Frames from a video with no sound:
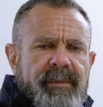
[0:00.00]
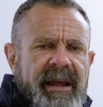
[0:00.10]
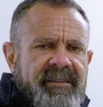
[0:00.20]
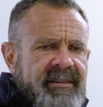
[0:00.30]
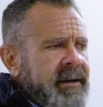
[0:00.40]

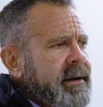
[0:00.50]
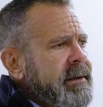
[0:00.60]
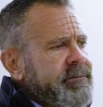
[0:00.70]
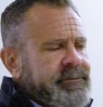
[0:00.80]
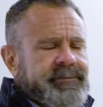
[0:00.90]
space.
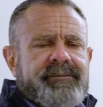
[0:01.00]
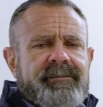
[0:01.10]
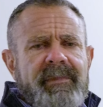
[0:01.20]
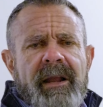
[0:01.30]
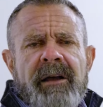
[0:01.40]

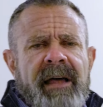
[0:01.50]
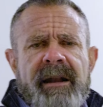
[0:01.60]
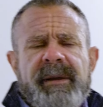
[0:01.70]
A lot of